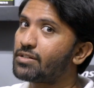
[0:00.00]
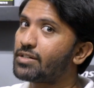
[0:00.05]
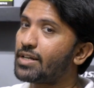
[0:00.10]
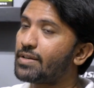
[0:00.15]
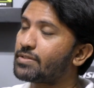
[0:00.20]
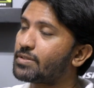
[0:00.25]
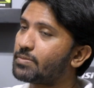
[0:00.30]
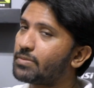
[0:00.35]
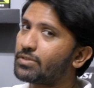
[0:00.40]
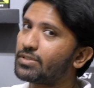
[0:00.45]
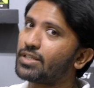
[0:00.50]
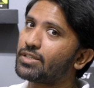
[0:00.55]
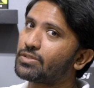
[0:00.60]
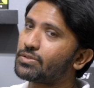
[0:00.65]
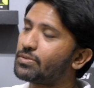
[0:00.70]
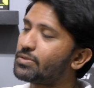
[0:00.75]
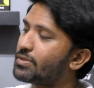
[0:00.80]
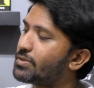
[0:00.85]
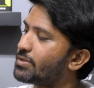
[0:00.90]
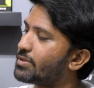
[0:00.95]
drives or more than
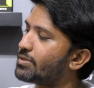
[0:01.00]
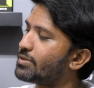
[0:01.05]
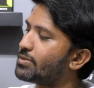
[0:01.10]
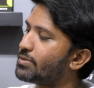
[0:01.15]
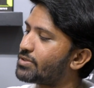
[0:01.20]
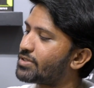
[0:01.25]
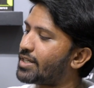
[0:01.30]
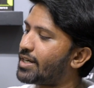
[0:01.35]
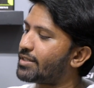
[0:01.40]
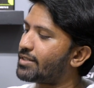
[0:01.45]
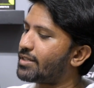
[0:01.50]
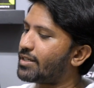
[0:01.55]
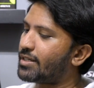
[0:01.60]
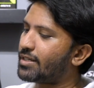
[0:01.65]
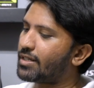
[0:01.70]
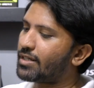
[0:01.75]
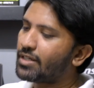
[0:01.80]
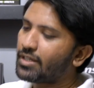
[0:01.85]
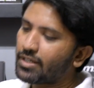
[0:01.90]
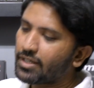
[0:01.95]
two
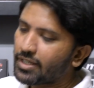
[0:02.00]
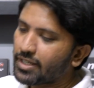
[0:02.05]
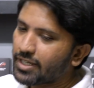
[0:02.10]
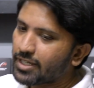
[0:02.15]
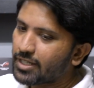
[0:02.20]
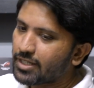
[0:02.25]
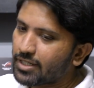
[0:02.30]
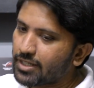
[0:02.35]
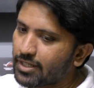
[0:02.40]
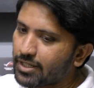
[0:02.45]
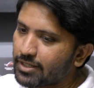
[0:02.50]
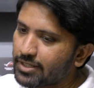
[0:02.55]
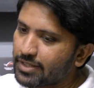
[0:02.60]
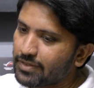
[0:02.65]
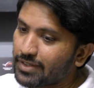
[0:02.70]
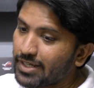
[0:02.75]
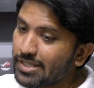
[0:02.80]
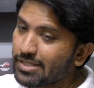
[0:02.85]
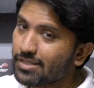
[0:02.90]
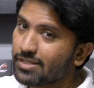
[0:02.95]
SATA
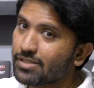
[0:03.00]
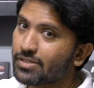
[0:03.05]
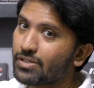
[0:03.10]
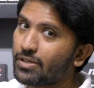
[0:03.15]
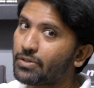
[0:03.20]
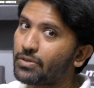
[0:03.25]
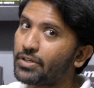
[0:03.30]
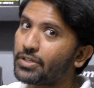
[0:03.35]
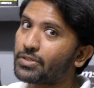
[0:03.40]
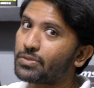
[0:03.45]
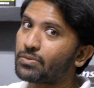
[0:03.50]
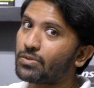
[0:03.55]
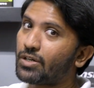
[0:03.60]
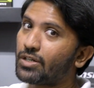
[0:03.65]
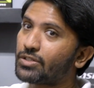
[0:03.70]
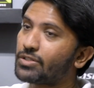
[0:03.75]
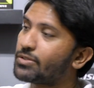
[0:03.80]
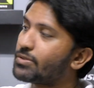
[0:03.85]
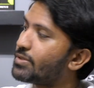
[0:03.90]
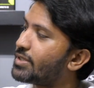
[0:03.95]
devices, you're going to
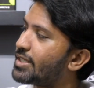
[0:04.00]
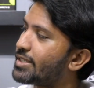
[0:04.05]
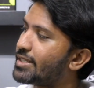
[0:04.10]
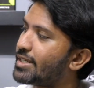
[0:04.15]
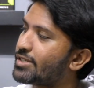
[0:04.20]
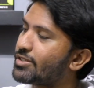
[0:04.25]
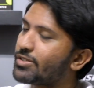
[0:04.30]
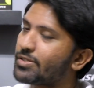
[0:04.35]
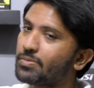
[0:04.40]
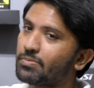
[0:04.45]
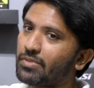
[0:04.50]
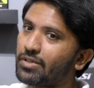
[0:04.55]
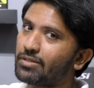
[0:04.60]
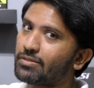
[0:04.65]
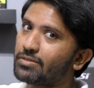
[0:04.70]
want to attach